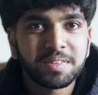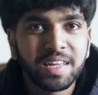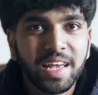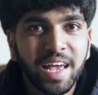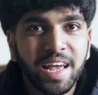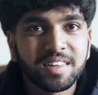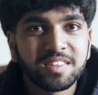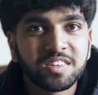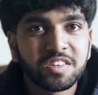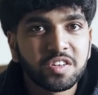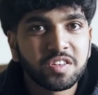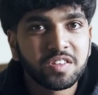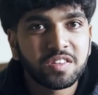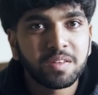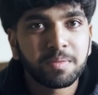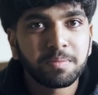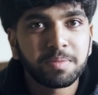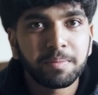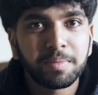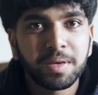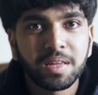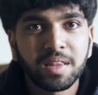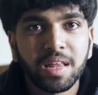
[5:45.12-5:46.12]
the answer could
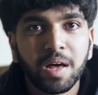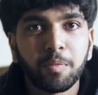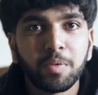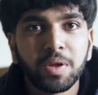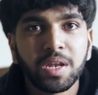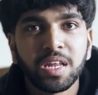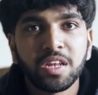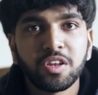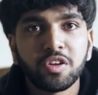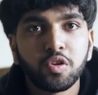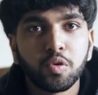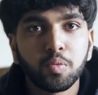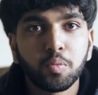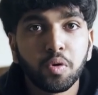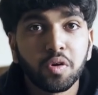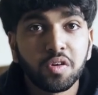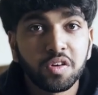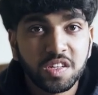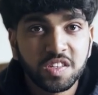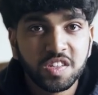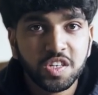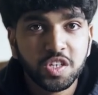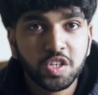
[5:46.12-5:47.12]
simply be that we need to do more
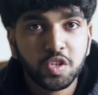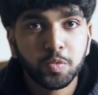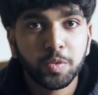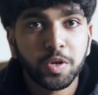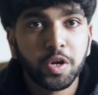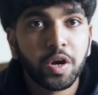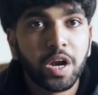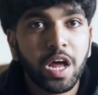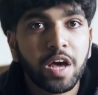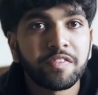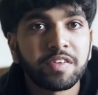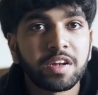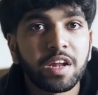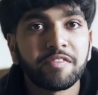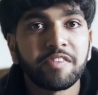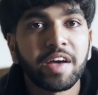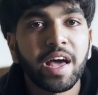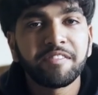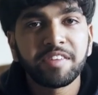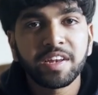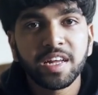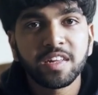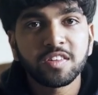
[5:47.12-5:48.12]
research, we don't have enough
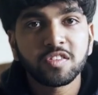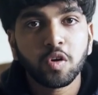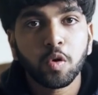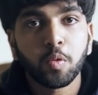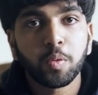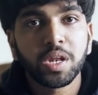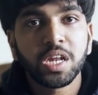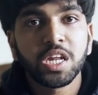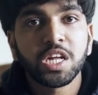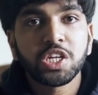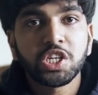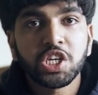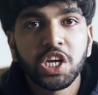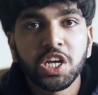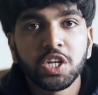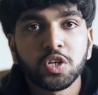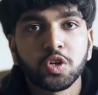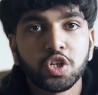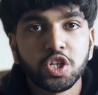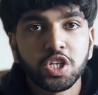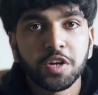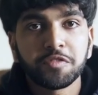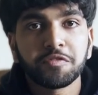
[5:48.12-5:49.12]
evidence, or we need to change
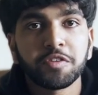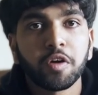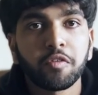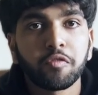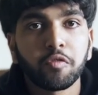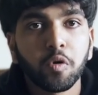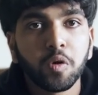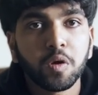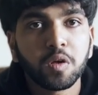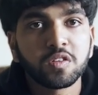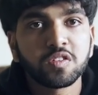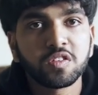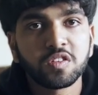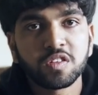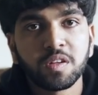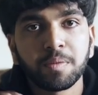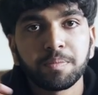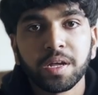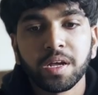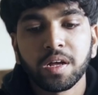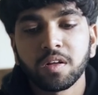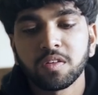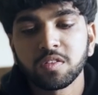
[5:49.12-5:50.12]
or shift our focus to
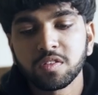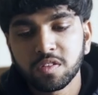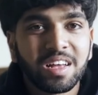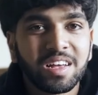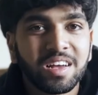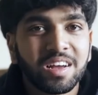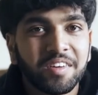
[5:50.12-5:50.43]
something else.